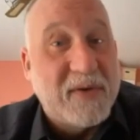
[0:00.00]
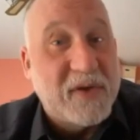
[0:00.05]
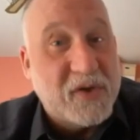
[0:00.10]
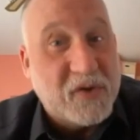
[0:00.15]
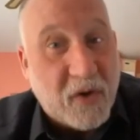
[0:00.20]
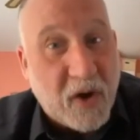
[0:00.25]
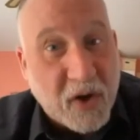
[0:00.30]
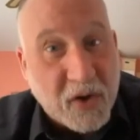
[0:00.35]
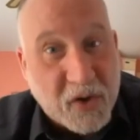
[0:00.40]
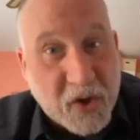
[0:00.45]
a
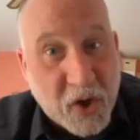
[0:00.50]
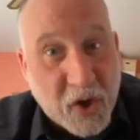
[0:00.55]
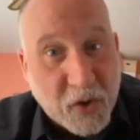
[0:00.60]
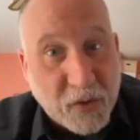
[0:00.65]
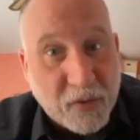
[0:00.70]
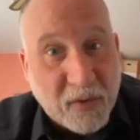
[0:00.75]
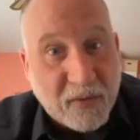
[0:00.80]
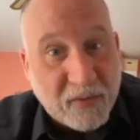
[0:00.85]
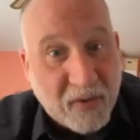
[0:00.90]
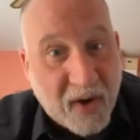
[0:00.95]
strong
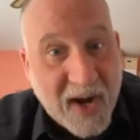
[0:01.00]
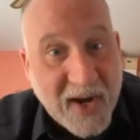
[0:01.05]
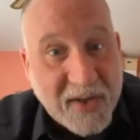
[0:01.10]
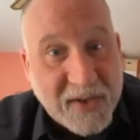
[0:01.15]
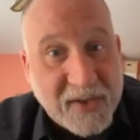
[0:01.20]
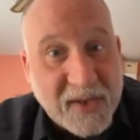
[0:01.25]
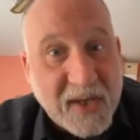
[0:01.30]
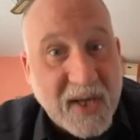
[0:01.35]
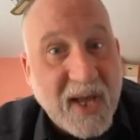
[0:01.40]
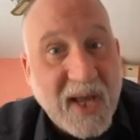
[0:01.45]
charter of
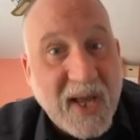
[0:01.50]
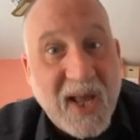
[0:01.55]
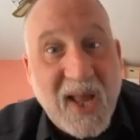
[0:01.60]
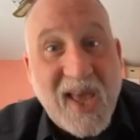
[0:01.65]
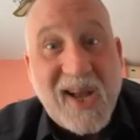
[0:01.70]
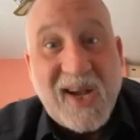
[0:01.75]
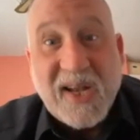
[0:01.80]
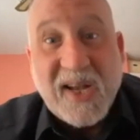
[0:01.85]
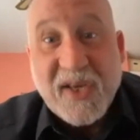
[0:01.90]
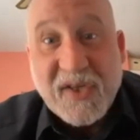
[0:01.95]
rights,
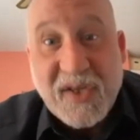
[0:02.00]
and in a